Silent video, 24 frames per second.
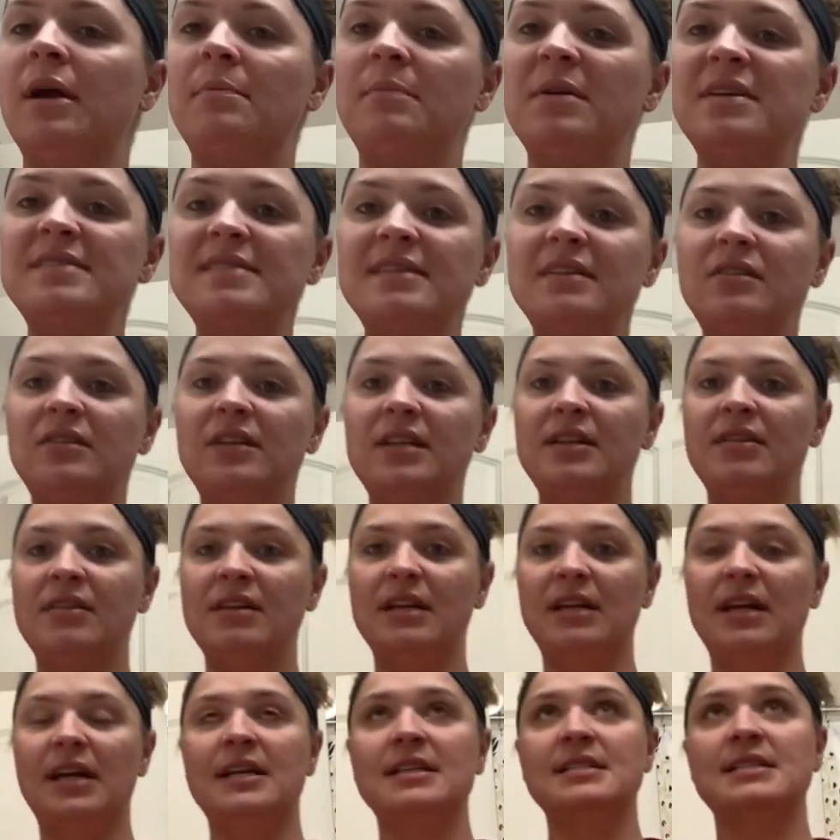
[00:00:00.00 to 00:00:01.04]
basically think
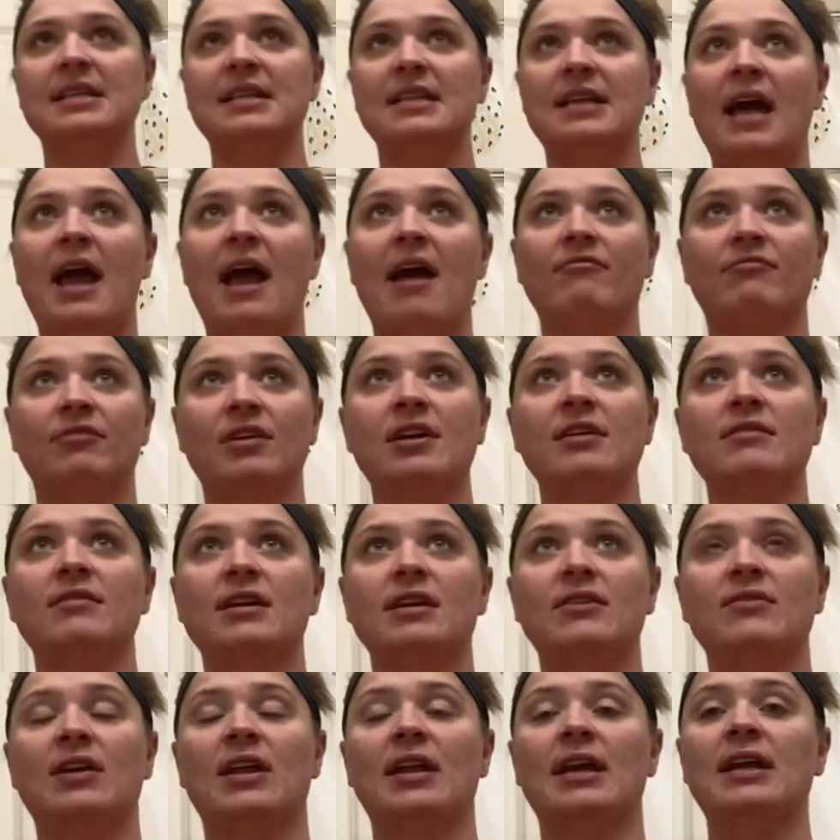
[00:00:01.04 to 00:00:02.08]
I did
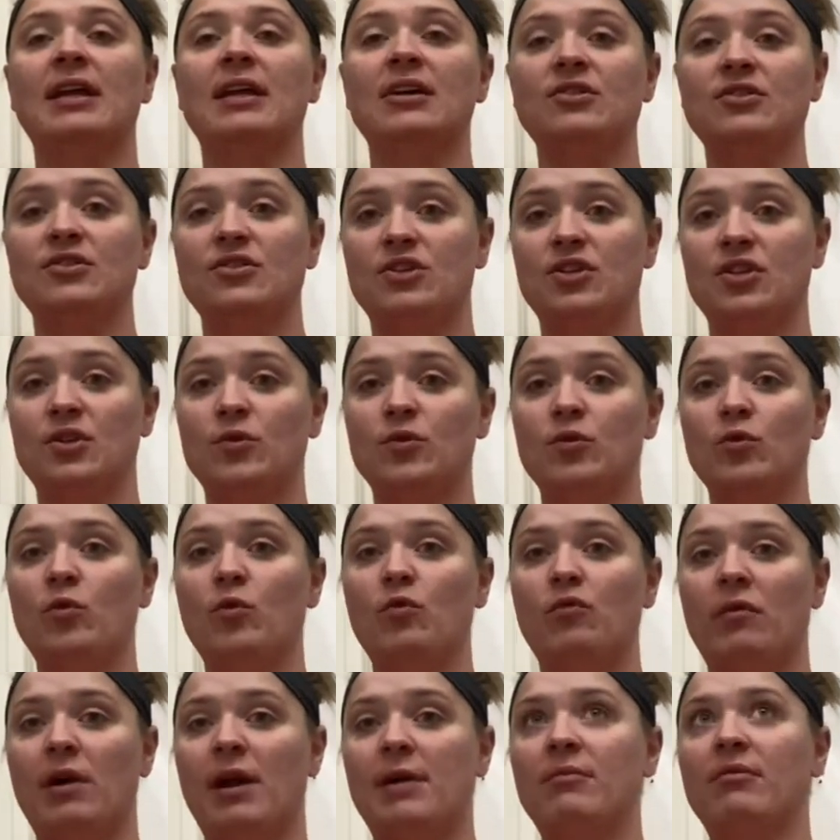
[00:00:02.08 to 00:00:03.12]
everything that I can do
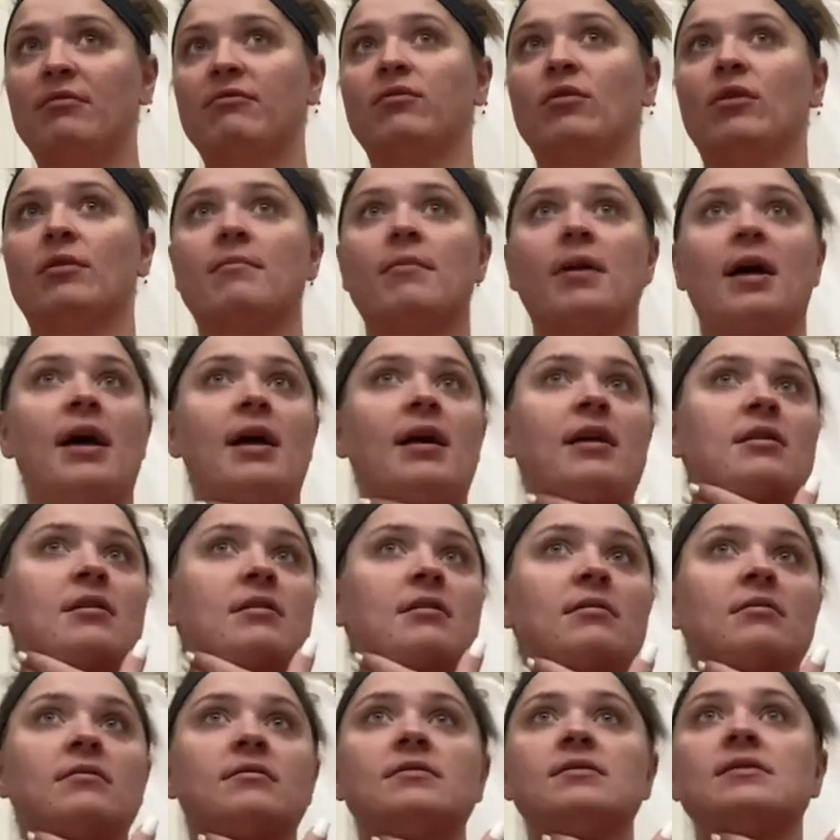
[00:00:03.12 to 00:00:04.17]
right before bed.
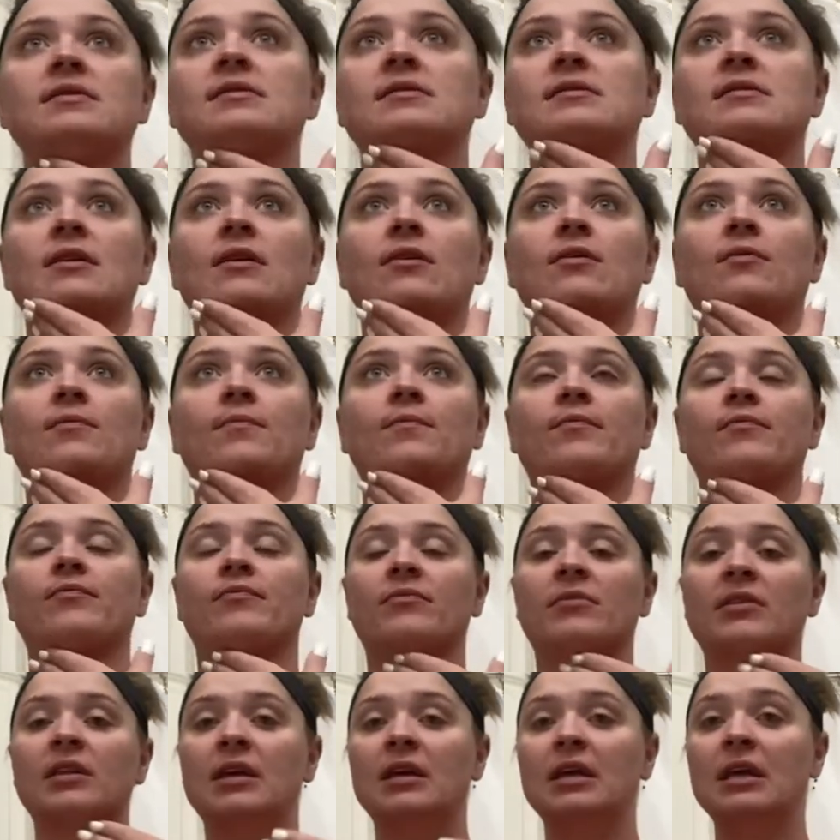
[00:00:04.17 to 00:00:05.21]
So
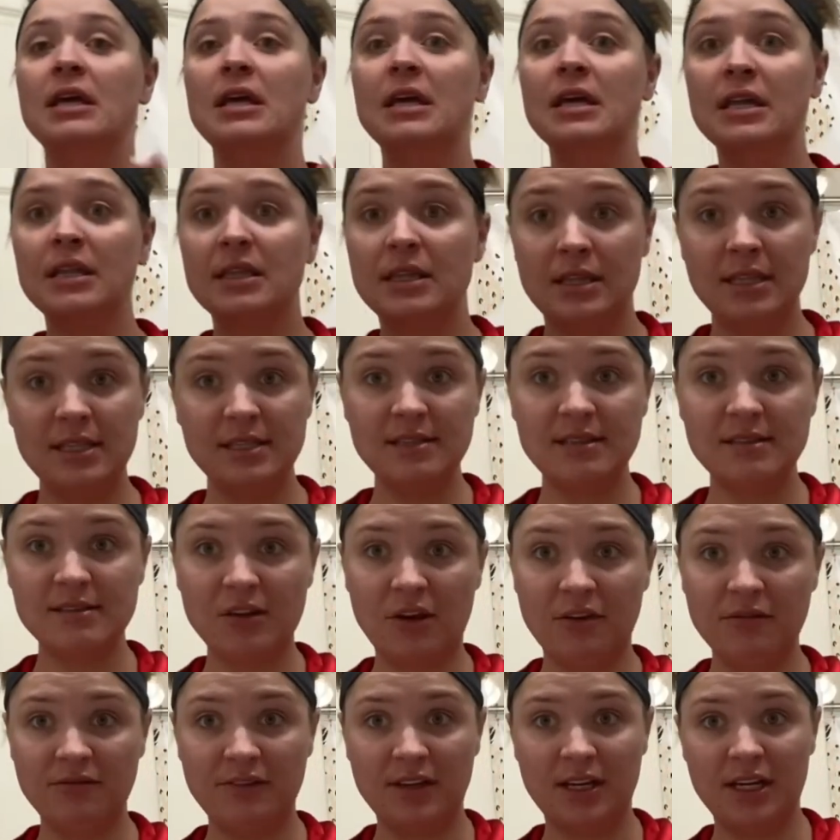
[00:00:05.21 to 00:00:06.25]
this is
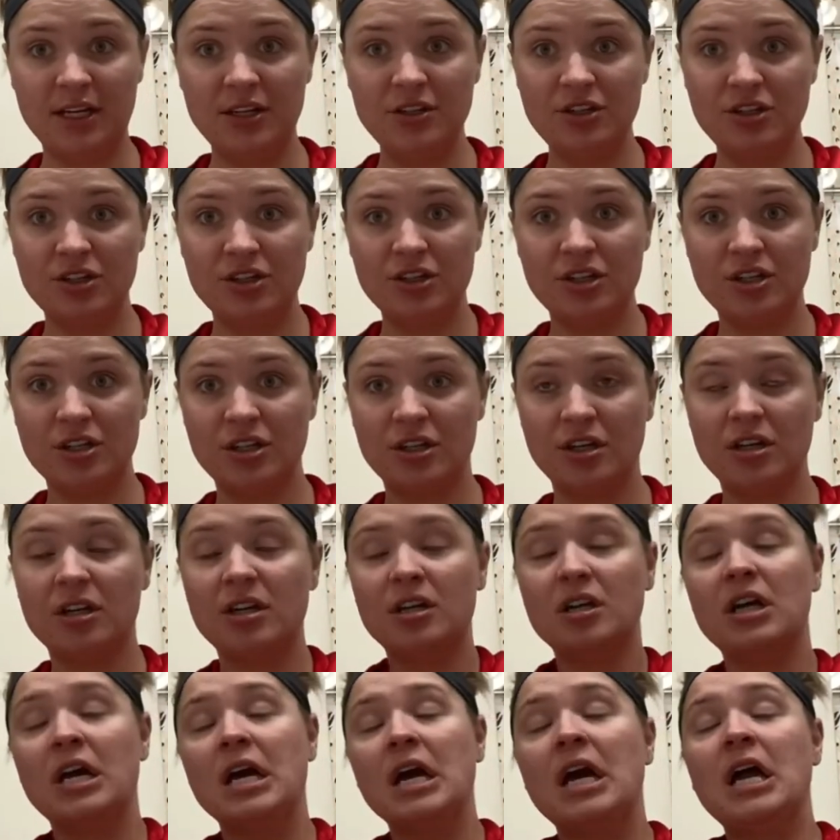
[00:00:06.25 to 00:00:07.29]
all finished.
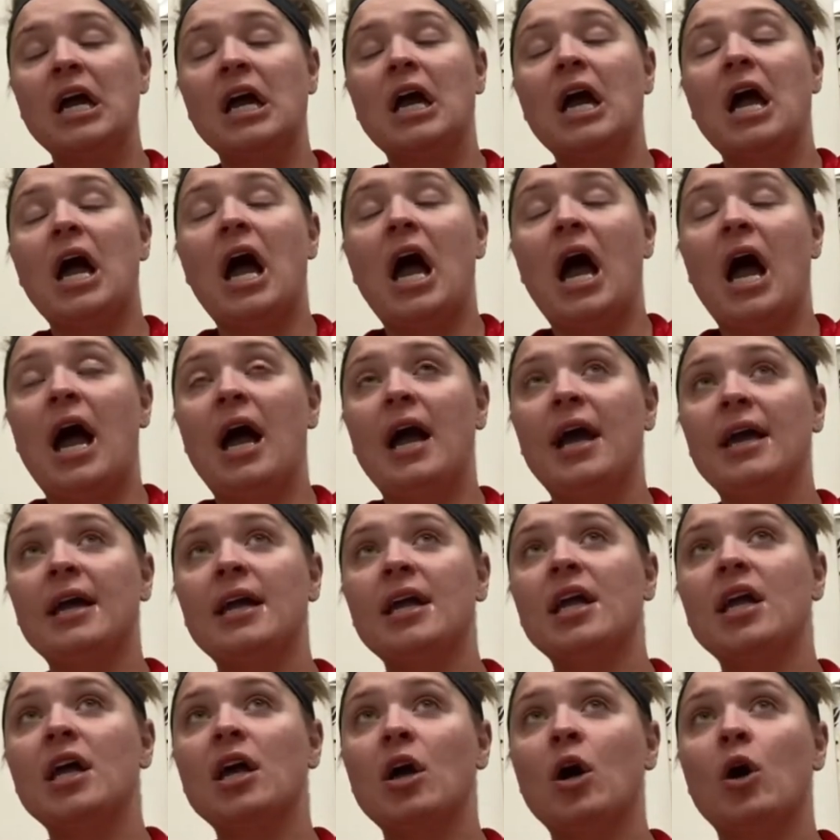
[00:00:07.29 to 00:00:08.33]

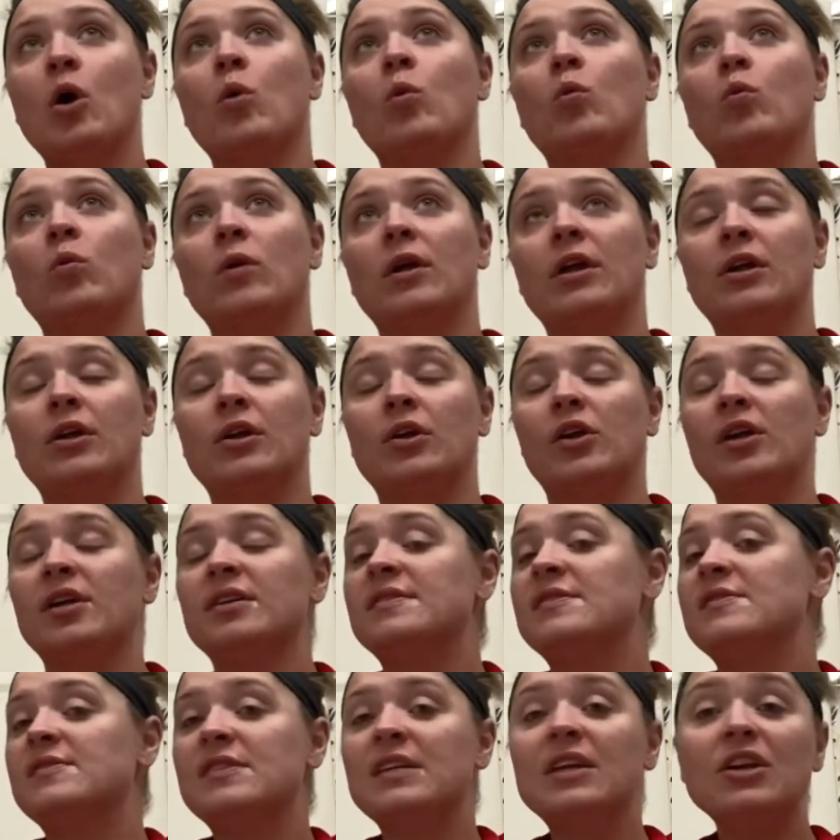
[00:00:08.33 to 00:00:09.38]
I will
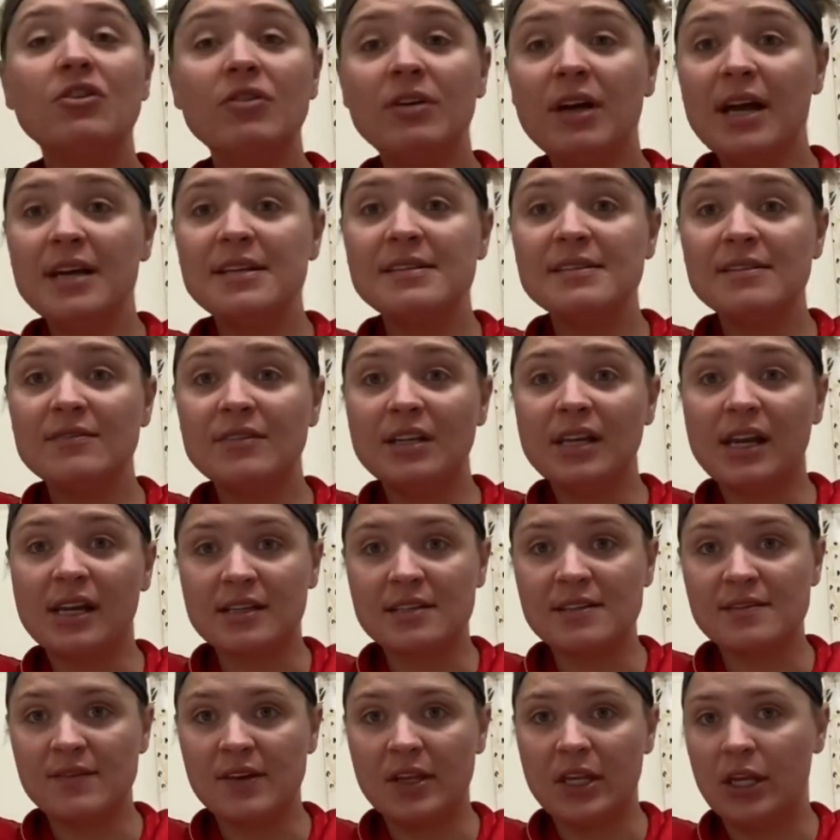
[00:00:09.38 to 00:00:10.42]
see you guys in the
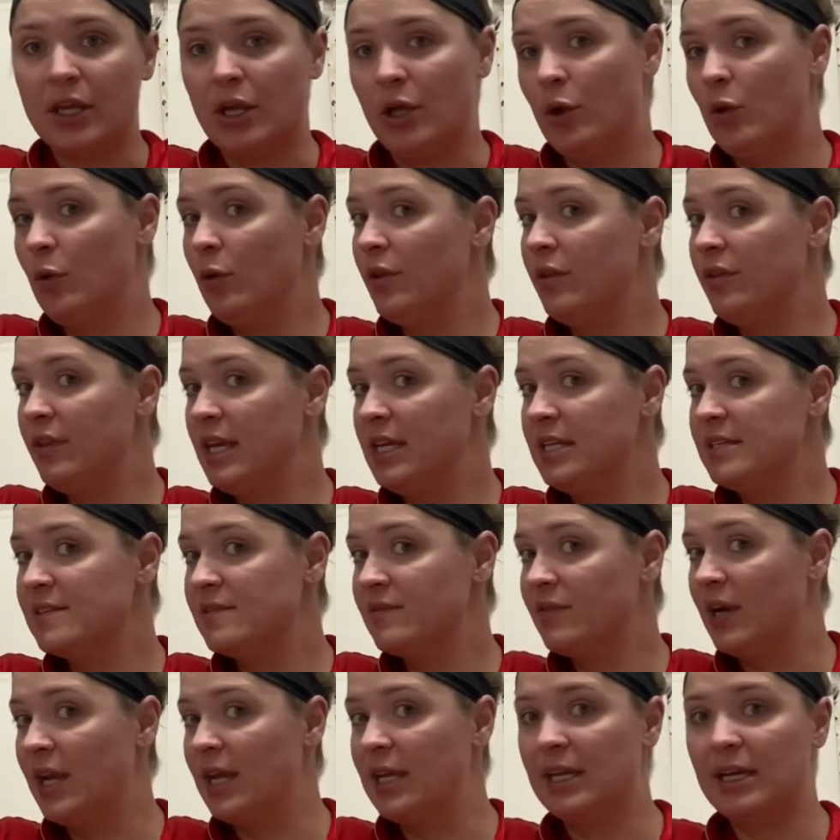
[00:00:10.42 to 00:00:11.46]
next video. Thanks for
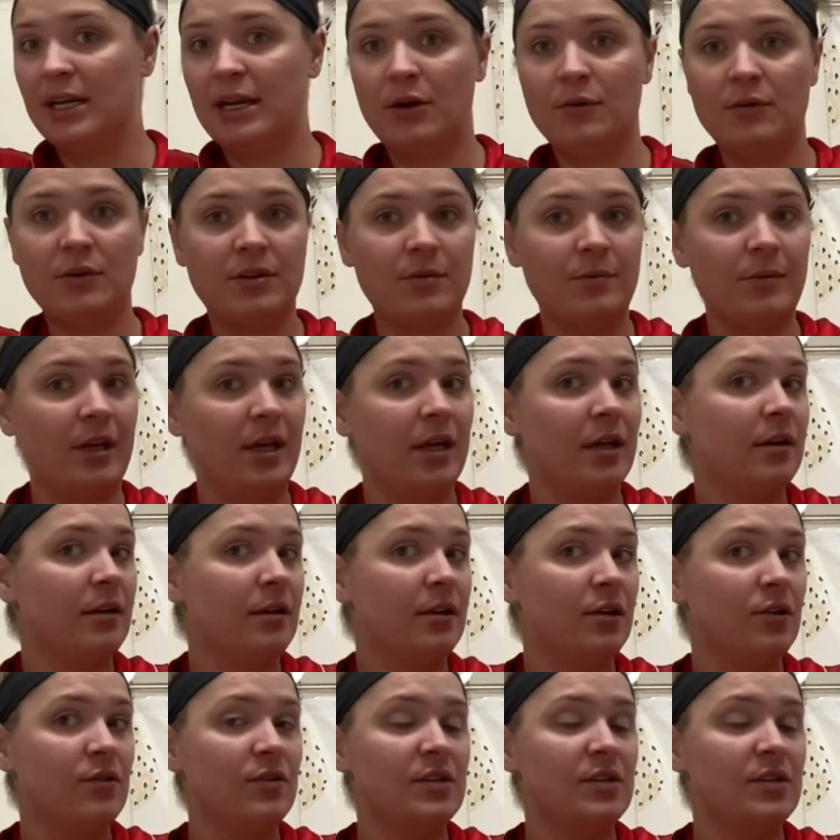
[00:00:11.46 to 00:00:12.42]
hanging out with me. No,